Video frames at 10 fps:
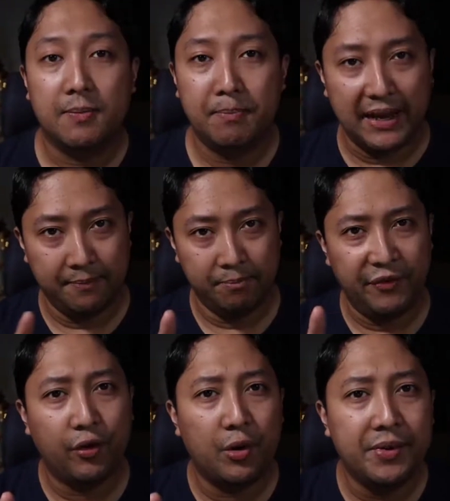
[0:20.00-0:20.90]
But
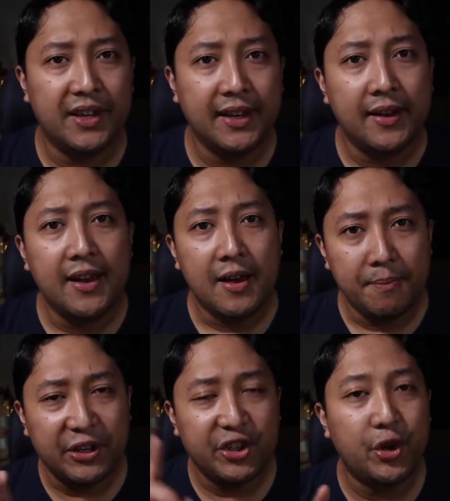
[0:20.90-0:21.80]
before we begin,
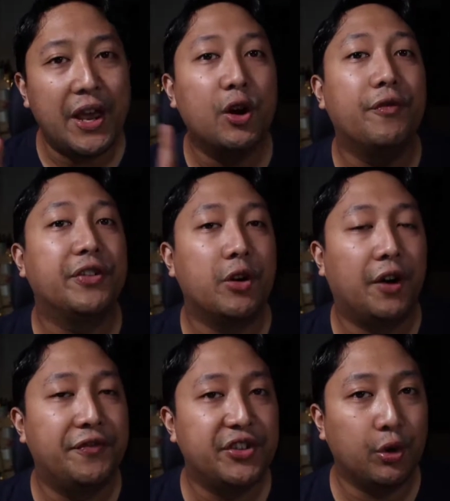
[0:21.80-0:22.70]
make sure you head over to the
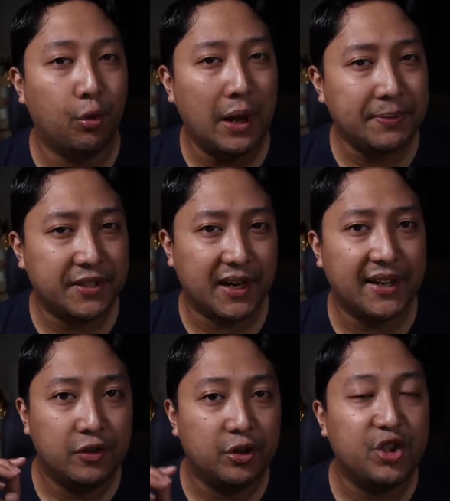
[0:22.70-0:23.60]
official
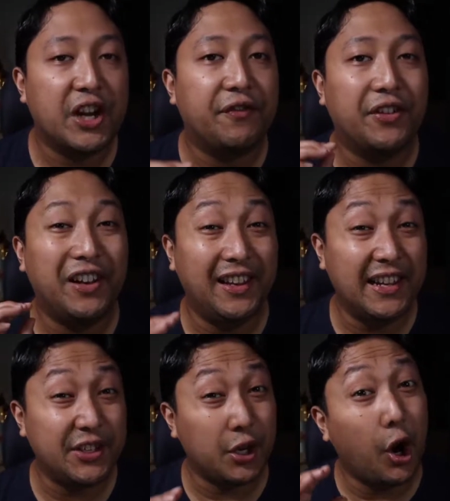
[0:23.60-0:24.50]
website to check for the
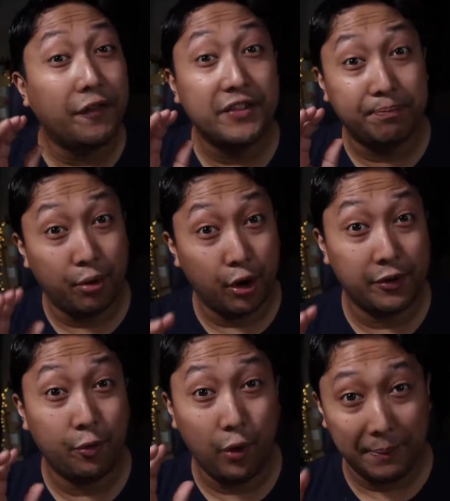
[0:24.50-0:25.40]
list of supported
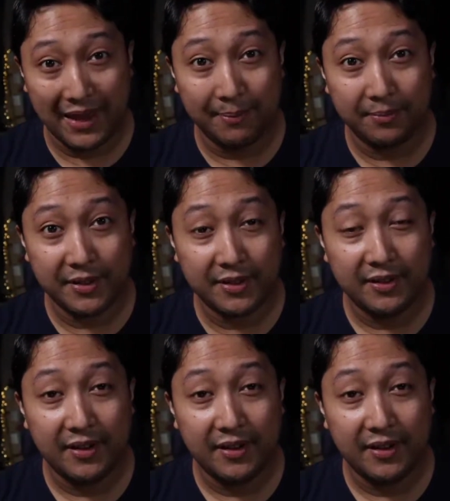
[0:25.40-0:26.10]
webcams.